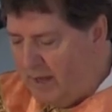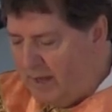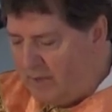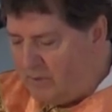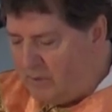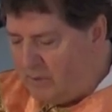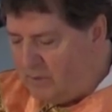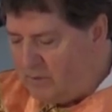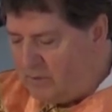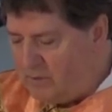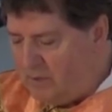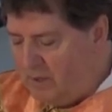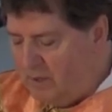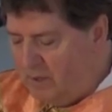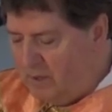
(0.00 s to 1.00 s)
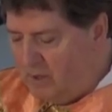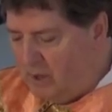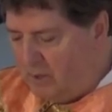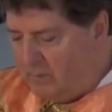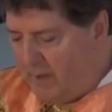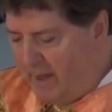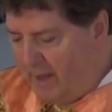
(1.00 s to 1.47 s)
So this
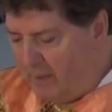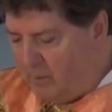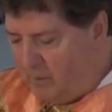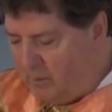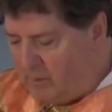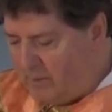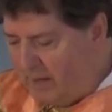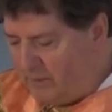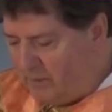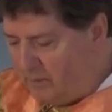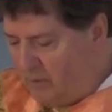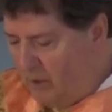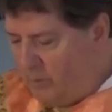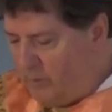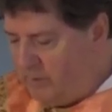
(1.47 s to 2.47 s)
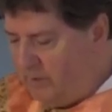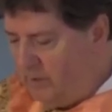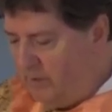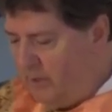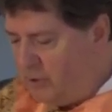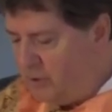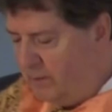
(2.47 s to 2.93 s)
young man was at the lowest
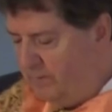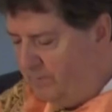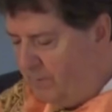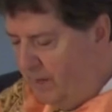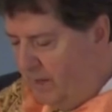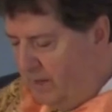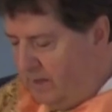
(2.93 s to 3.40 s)
condition.